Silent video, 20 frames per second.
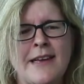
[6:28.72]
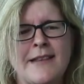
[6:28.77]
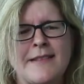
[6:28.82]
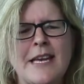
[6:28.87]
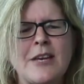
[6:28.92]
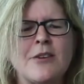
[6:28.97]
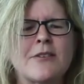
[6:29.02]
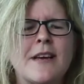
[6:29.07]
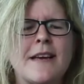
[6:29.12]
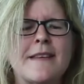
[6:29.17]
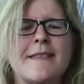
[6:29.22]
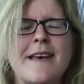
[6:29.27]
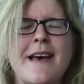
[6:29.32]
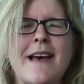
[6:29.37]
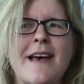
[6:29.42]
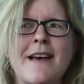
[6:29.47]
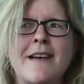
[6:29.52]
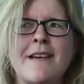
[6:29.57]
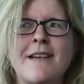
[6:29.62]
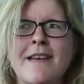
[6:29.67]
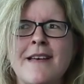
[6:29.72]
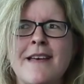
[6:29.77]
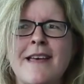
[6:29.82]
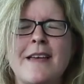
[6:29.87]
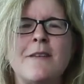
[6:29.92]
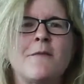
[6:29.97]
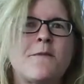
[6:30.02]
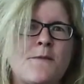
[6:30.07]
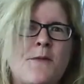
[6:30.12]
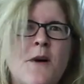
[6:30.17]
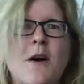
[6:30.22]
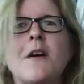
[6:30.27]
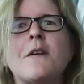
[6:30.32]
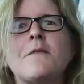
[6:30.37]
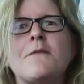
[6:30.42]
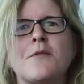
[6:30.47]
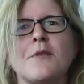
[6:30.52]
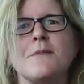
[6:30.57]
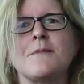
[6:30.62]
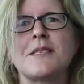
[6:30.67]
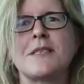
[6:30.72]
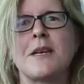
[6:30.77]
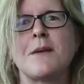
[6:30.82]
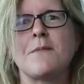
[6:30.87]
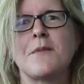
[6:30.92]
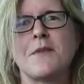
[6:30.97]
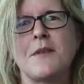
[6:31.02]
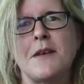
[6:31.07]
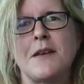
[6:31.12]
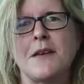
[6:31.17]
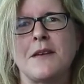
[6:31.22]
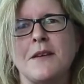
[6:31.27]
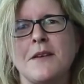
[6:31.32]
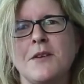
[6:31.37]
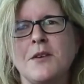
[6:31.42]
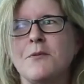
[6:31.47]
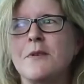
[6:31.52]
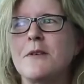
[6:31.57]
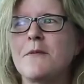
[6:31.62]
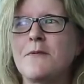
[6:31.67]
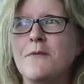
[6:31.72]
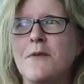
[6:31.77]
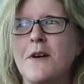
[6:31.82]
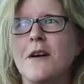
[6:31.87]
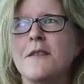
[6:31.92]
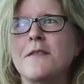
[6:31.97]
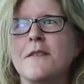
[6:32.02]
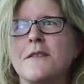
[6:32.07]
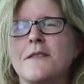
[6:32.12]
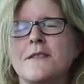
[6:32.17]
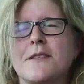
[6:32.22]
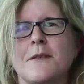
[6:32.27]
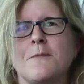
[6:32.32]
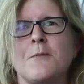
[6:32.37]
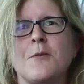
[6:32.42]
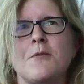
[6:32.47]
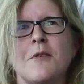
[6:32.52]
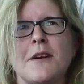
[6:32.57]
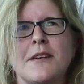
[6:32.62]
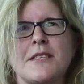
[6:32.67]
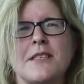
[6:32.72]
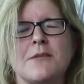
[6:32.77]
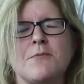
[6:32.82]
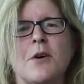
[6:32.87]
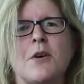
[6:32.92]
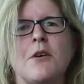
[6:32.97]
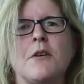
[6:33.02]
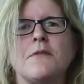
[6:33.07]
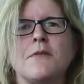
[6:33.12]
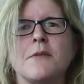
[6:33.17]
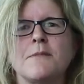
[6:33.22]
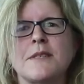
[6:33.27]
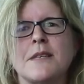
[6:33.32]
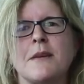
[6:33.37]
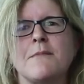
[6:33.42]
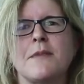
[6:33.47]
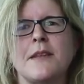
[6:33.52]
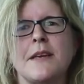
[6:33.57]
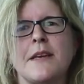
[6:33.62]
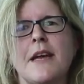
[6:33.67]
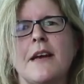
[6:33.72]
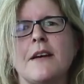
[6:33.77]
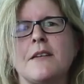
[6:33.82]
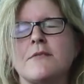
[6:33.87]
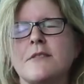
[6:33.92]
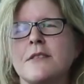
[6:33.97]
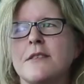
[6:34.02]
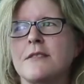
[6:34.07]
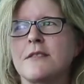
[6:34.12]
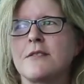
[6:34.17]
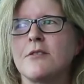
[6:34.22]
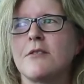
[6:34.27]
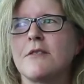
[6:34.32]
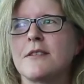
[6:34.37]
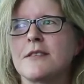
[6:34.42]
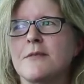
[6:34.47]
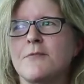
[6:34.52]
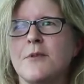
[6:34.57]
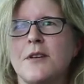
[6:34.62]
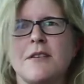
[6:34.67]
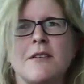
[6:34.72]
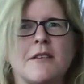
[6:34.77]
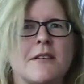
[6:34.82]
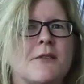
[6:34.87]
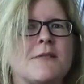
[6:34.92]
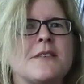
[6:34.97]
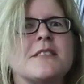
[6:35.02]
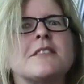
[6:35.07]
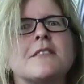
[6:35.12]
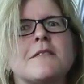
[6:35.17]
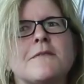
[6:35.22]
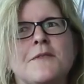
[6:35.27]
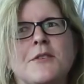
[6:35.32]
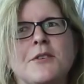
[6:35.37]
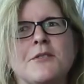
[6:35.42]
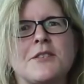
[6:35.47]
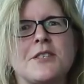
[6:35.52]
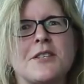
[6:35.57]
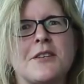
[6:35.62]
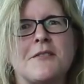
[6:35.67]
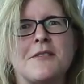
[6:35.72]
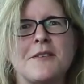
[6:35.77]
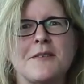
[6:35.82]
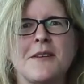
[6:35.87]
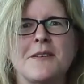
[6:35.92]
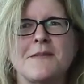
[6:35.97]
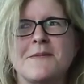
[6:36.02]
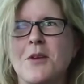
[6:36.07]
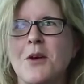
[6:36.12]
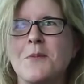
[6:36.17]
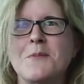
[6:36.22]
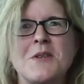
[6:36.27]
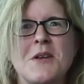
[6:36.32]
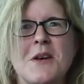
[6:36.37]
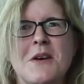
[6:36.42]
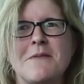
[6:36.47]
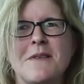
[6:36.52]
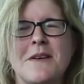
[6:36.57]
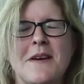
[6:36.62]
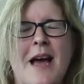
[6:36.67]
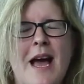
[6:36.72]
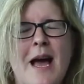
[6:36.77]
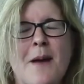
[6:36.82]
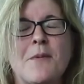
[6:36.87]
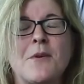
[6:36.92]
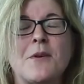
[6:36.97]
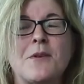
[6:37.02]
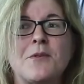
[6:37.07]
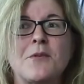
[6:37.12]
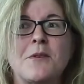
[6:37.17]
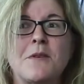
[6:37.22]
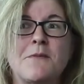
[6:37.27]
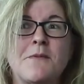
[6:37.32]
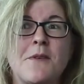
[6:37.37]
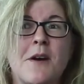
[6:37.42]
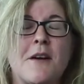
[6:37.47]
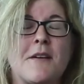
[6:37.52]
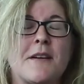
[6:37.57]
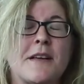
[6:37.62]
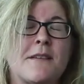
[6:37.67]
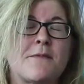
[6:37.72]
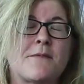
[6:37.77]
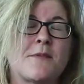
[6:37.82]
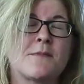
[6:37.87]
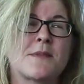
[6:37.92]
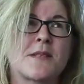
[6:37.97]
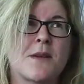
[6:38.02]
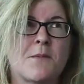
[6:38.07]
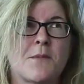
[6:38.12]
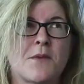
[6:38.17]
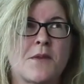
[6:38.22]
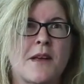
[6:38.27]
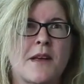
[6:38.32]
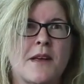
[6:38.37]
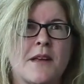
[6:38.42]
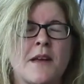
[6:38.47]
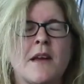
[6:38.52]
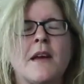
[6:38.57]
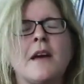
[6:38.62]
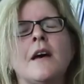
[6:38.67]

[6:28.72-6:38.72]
They look like they're inferred from something. You infer that the sun will rise tomorrow from something else. It's not as it were, you can't go into the future and observe it happen. You're inferring it from something.